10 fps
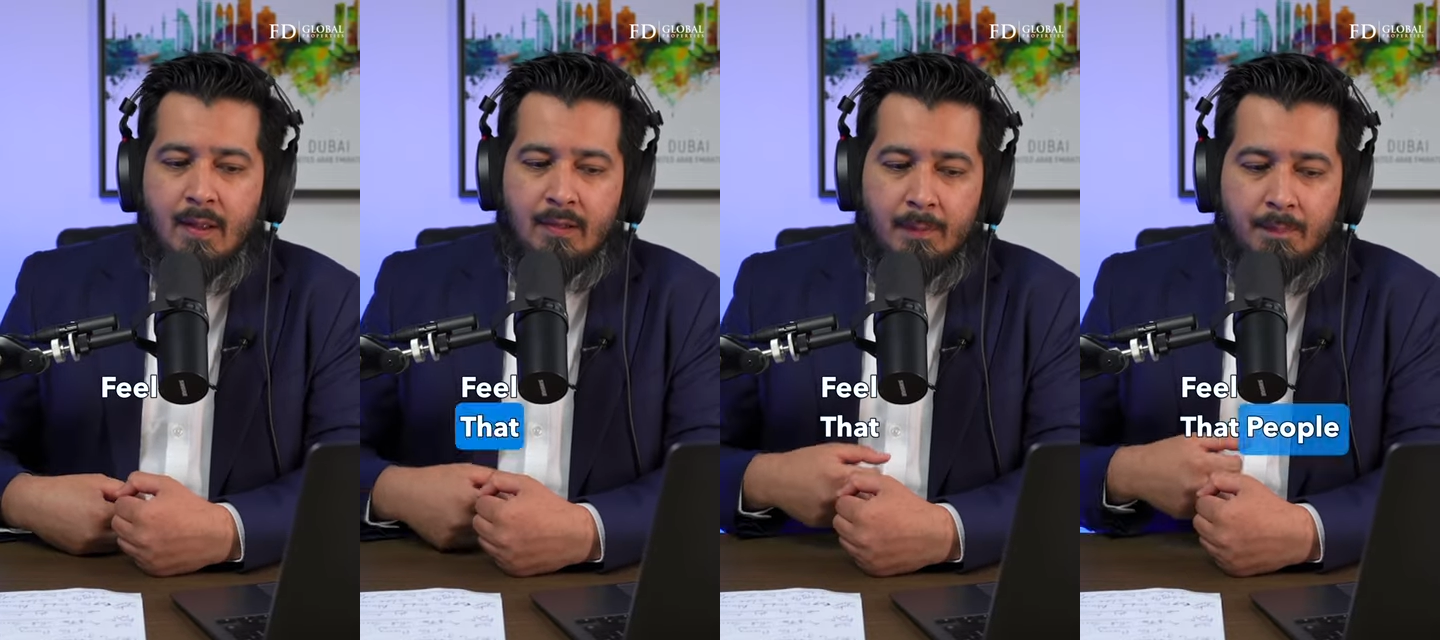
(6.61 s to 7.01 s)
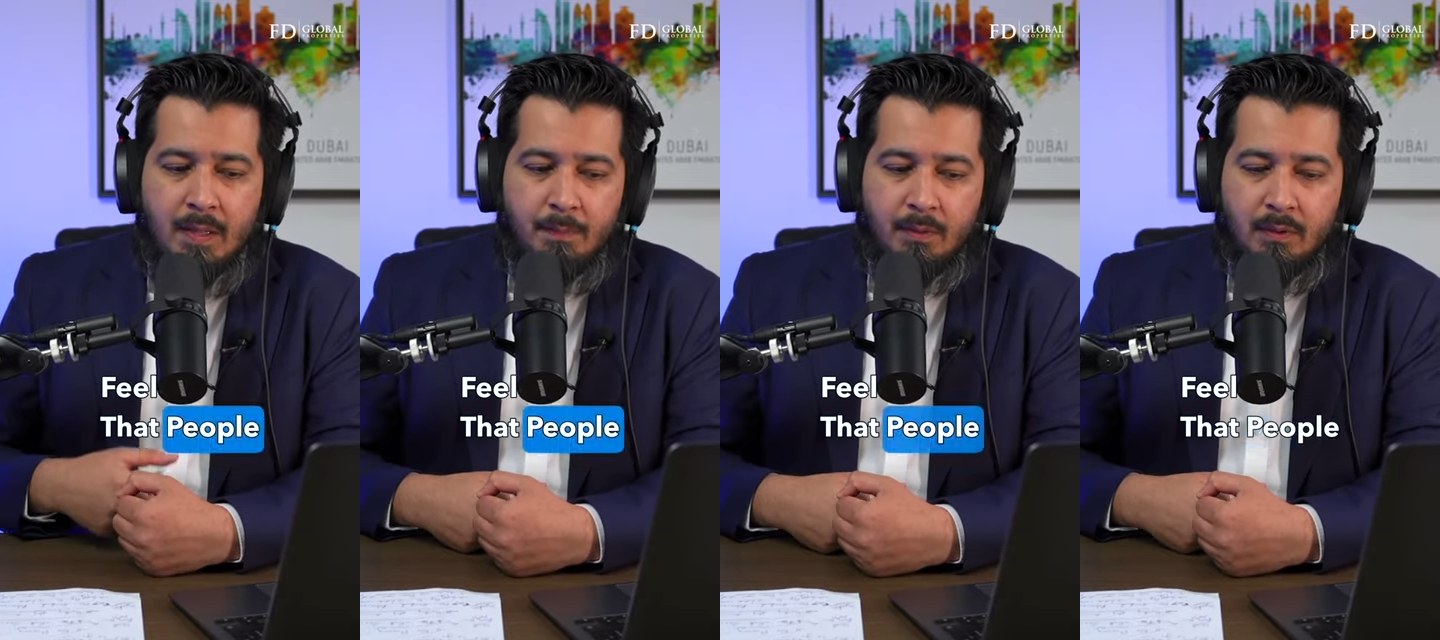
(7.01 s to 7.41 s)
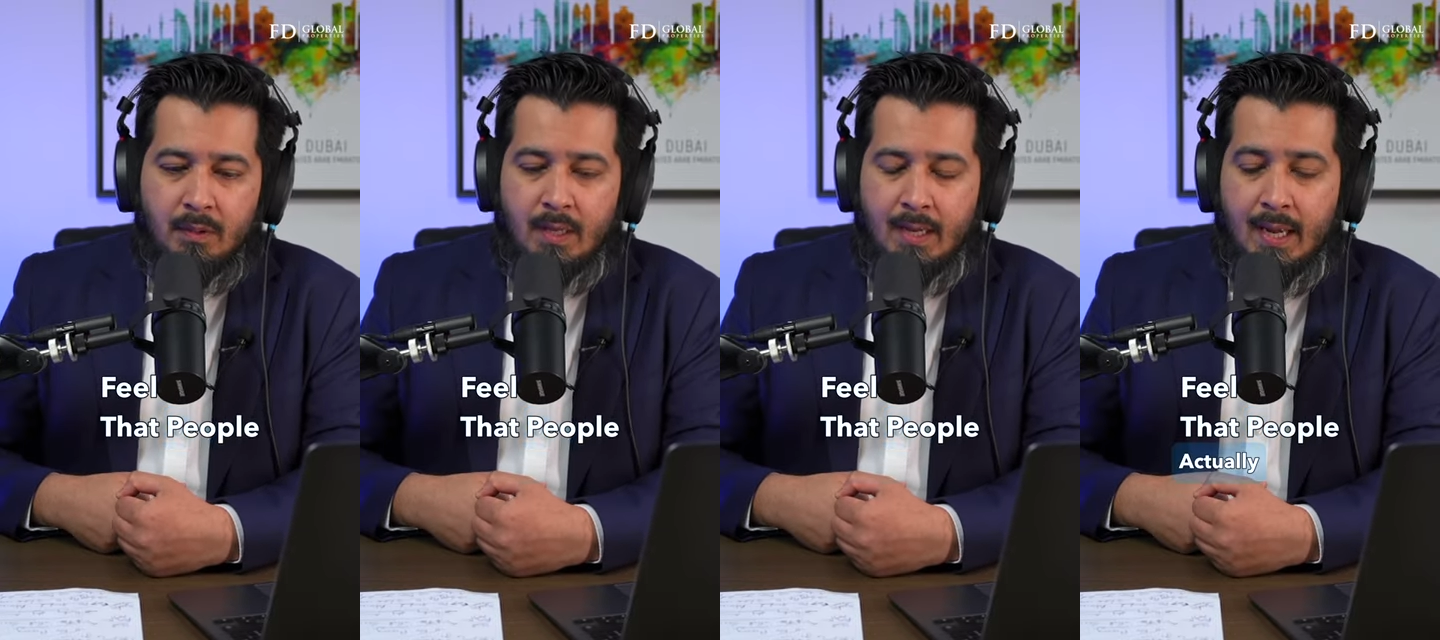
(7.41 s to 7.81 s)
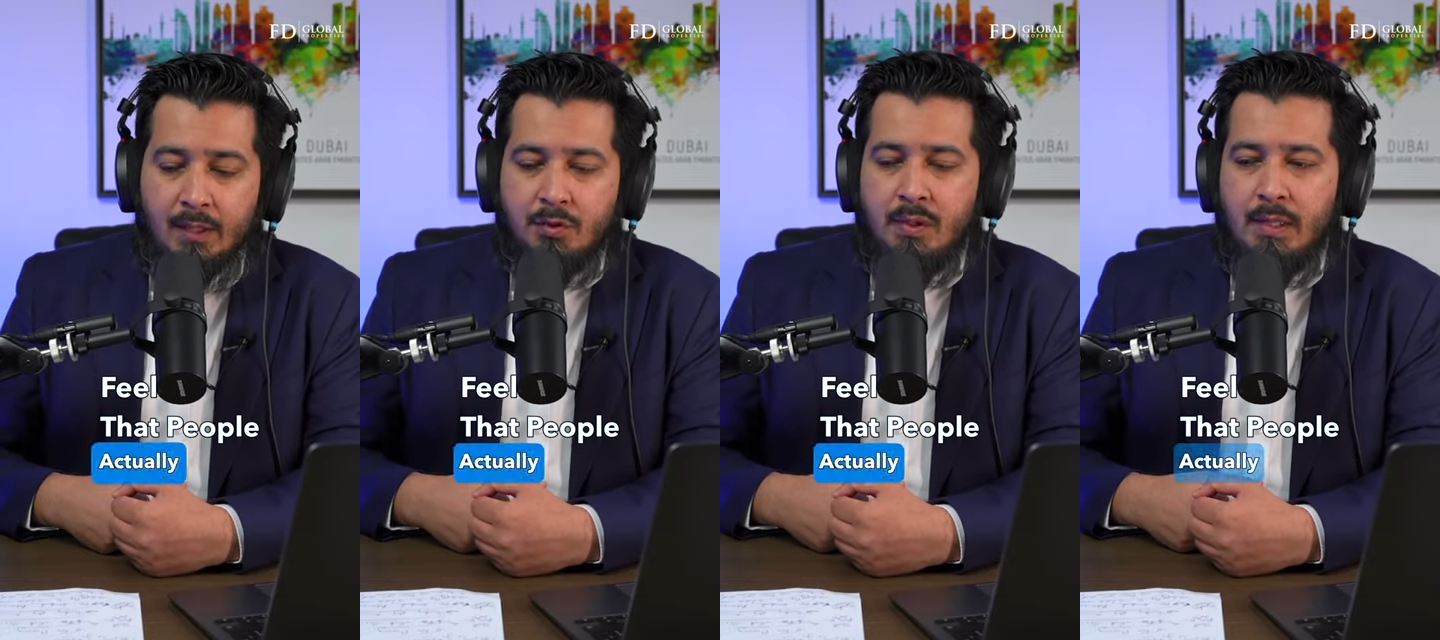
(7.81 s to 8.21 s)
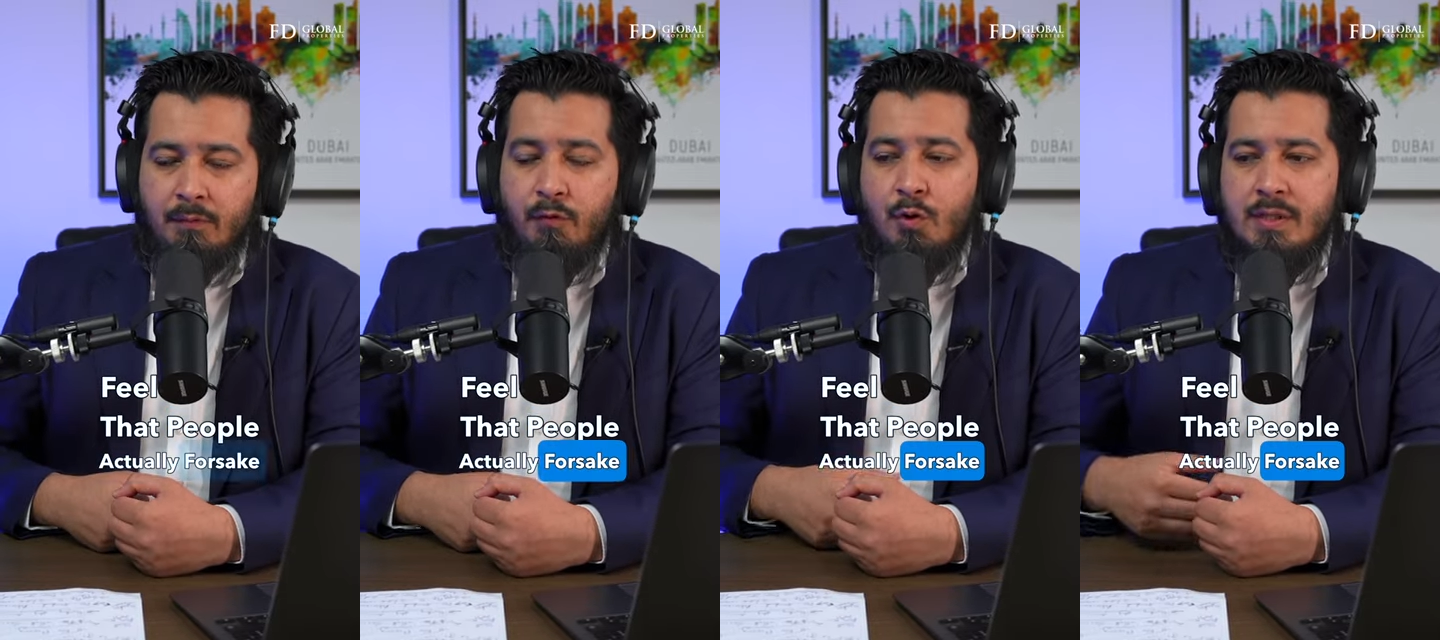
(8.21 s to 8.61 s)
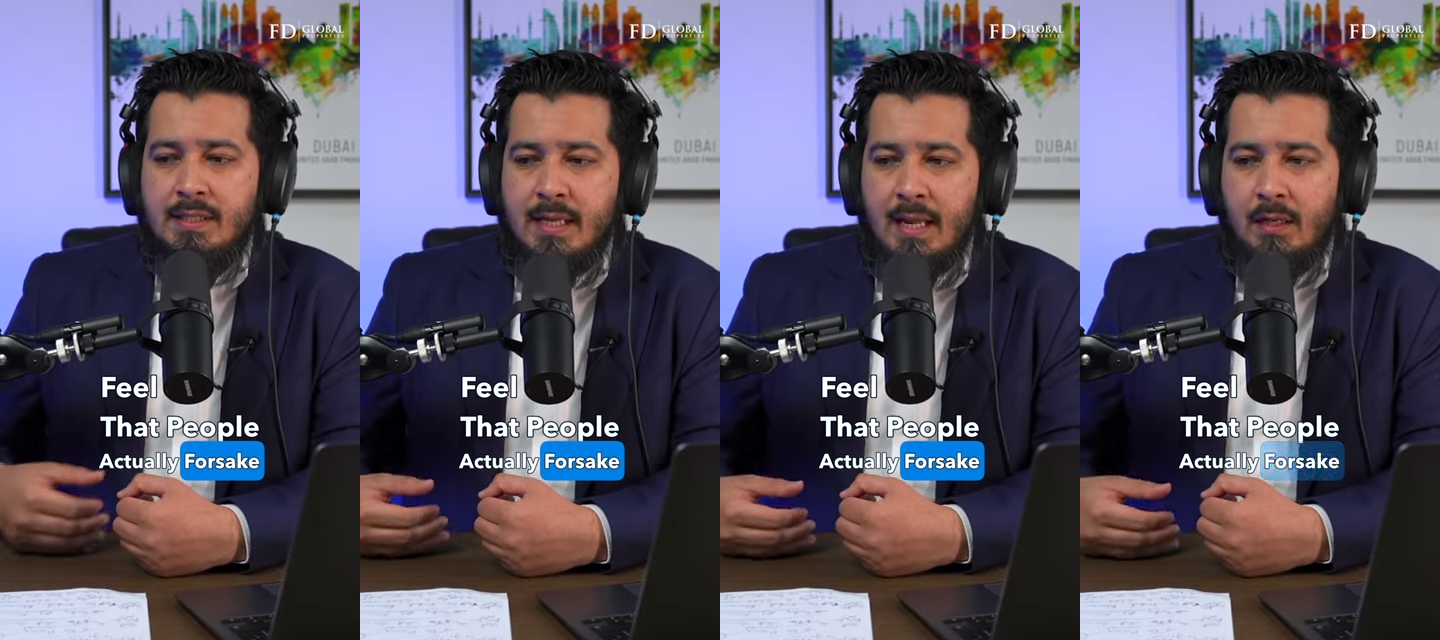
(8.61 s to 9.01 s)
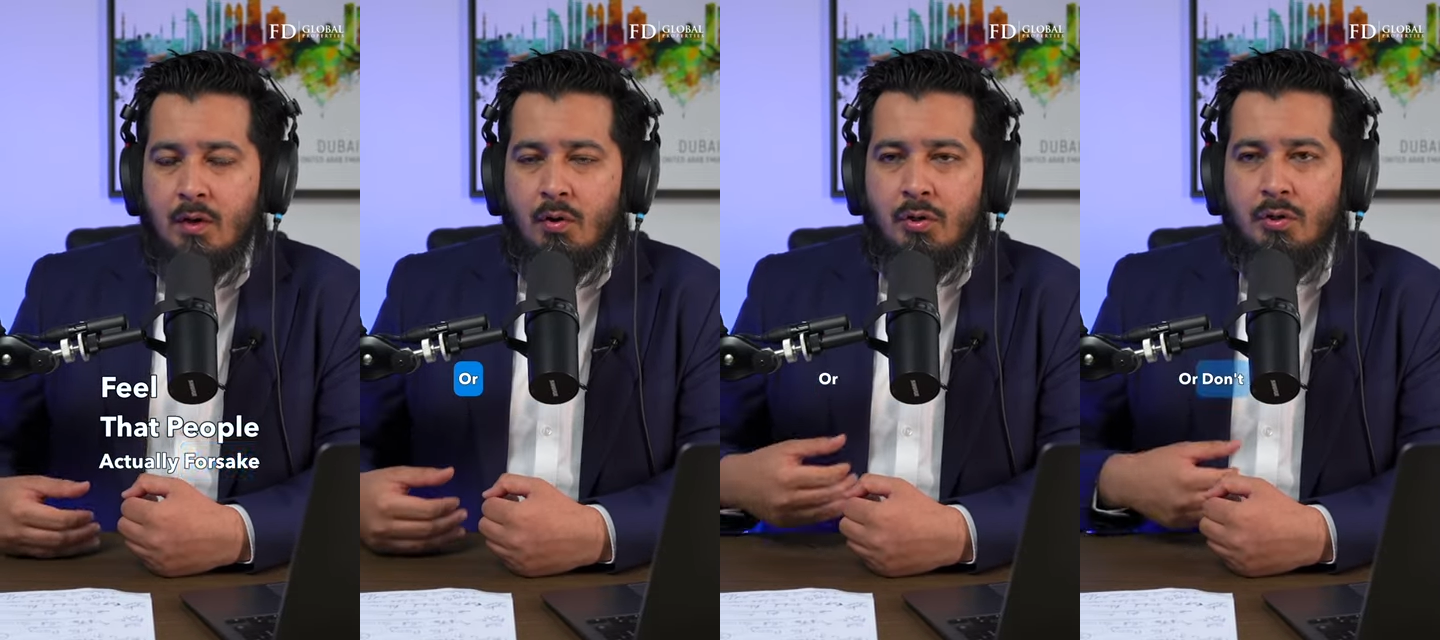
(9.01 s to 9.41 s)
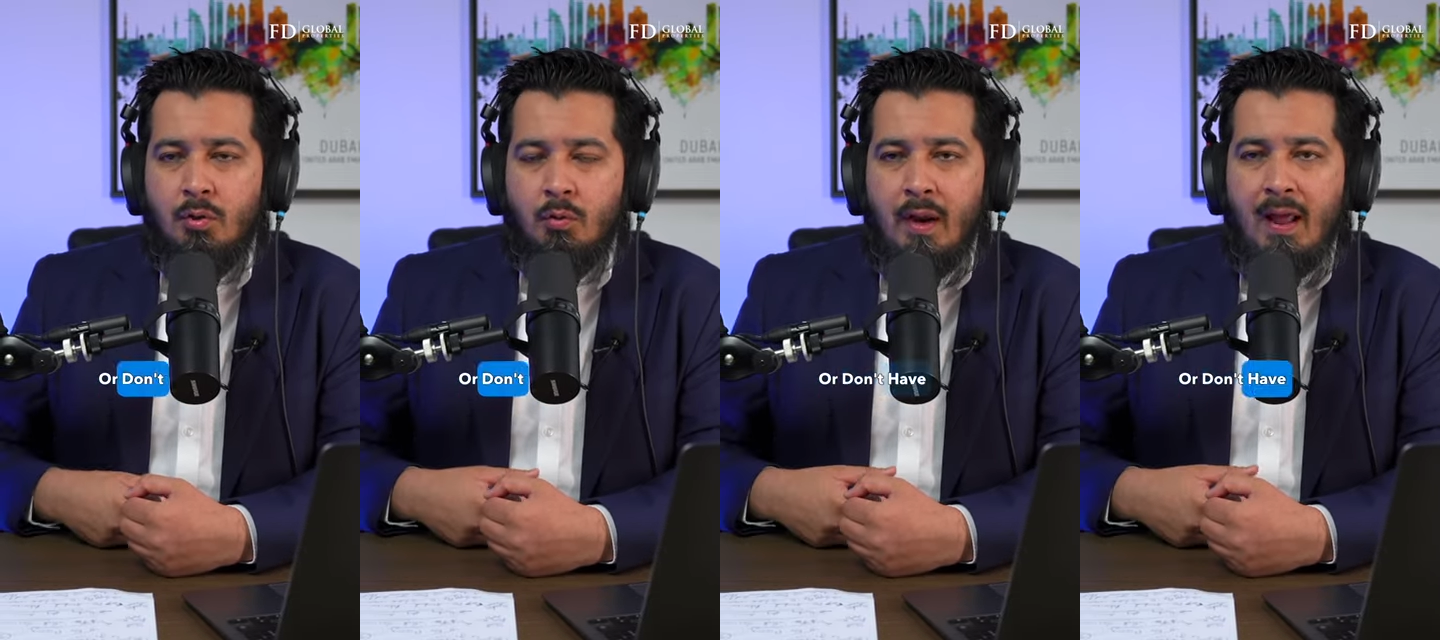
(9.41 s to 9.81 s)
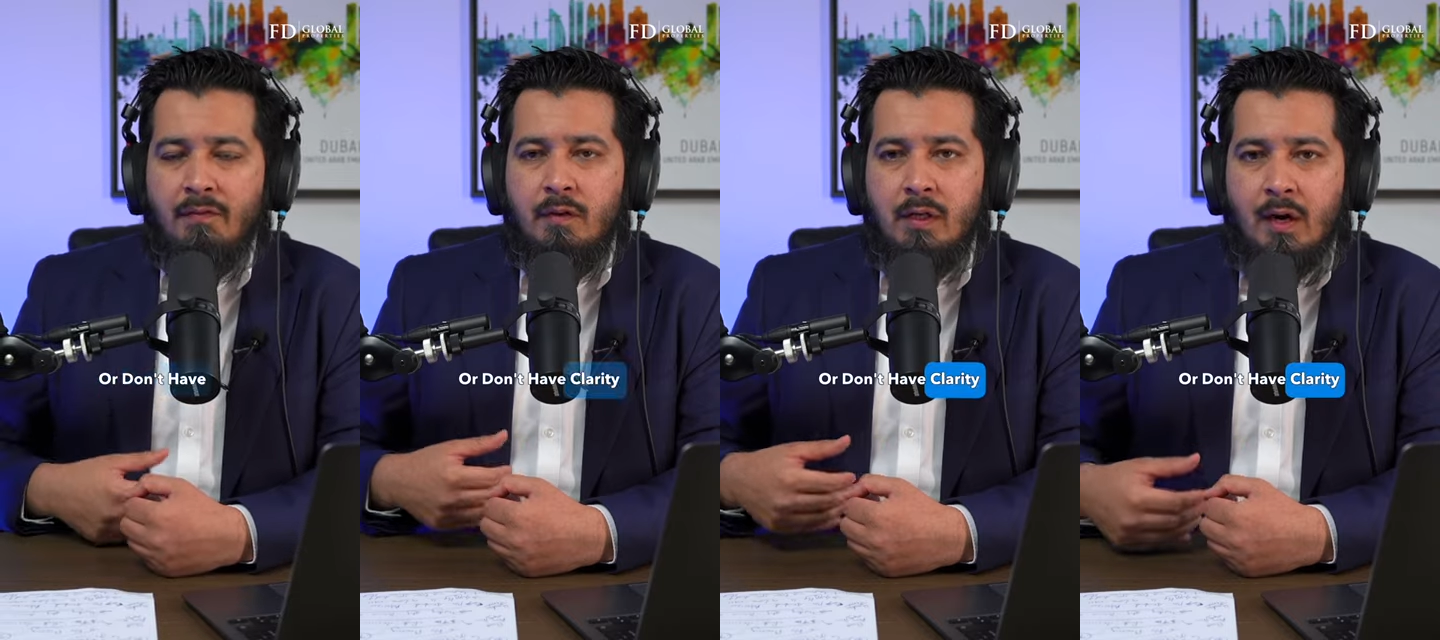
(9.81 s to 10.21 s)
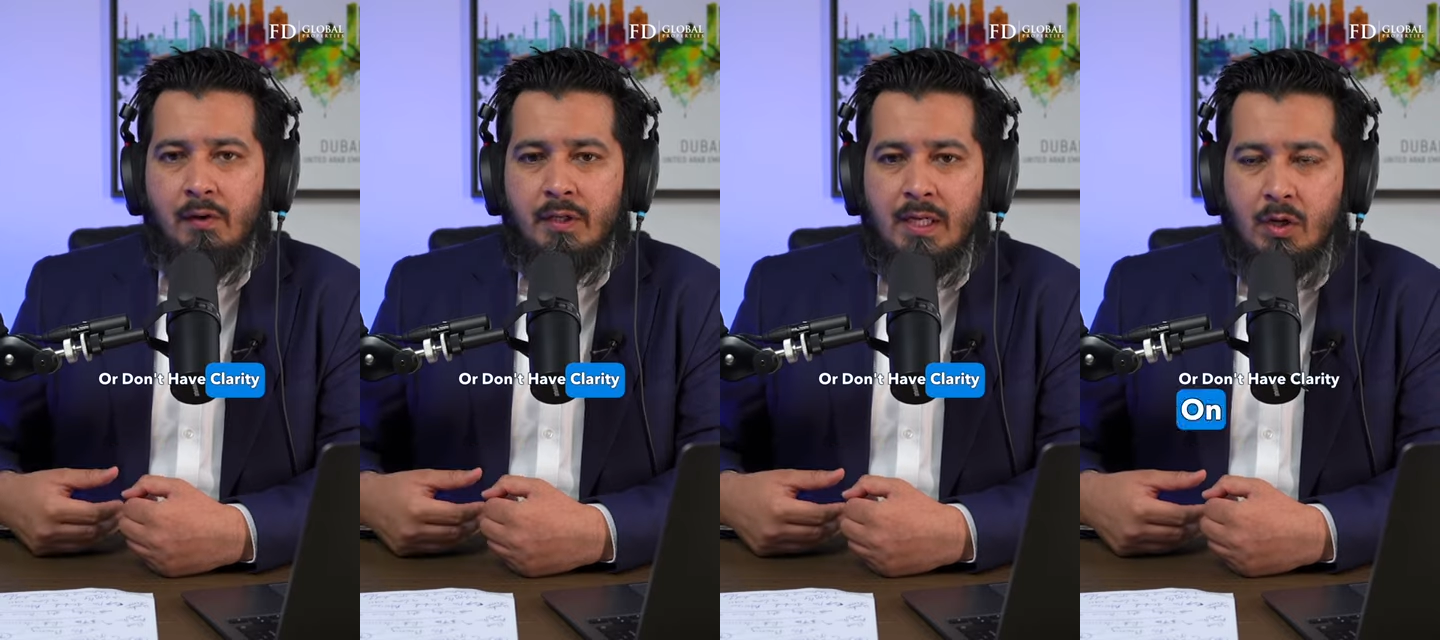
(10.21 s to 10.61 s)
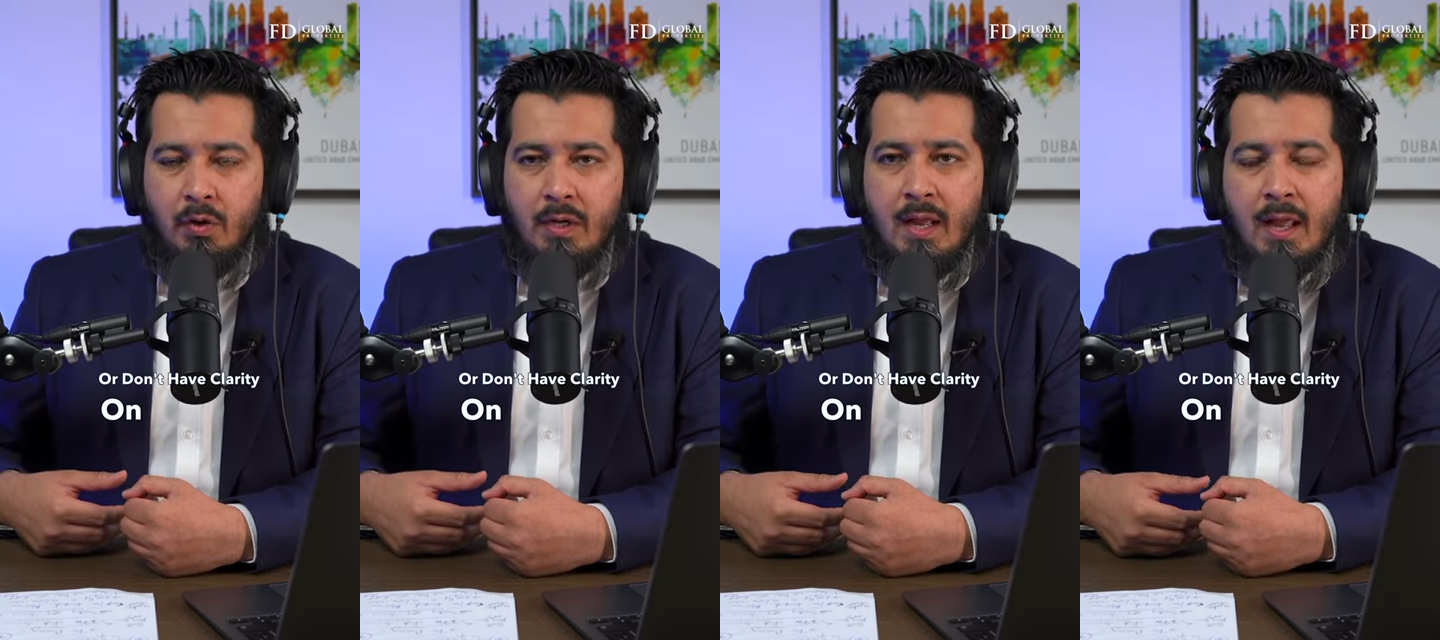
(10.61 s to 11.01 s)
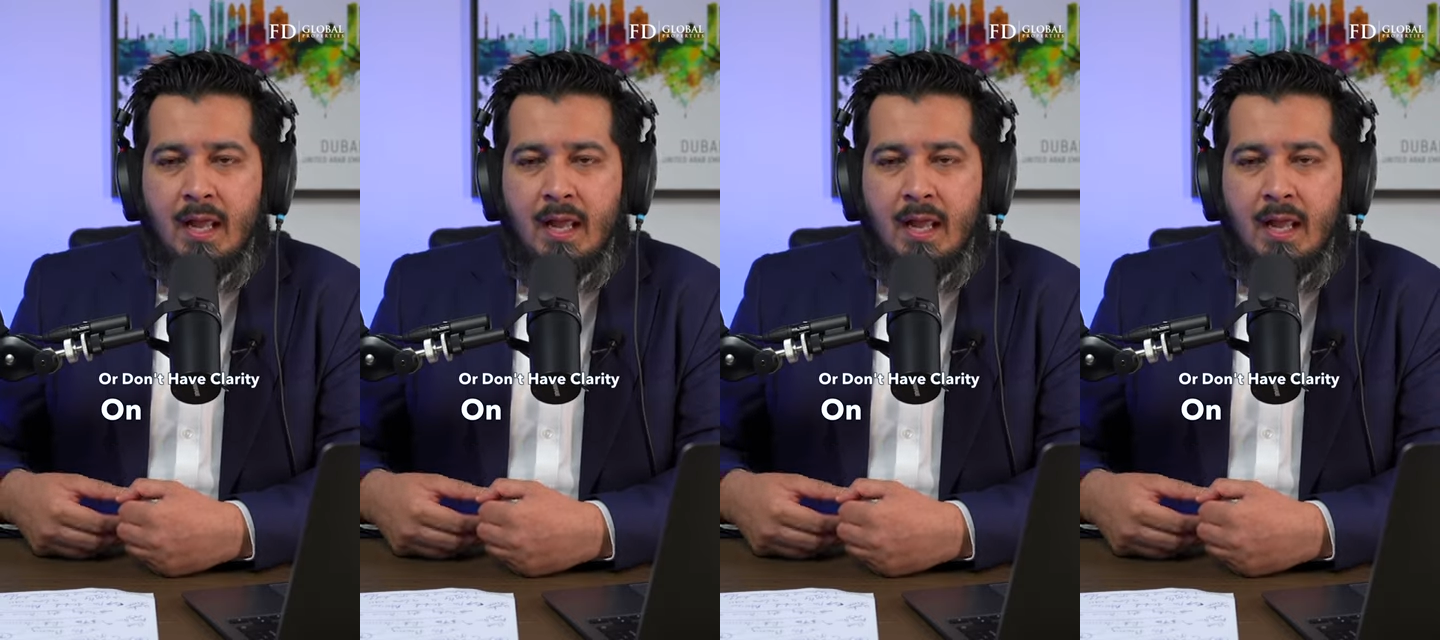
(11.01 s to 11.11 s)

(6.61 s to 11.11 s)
that people actually forsake or don't have clarity on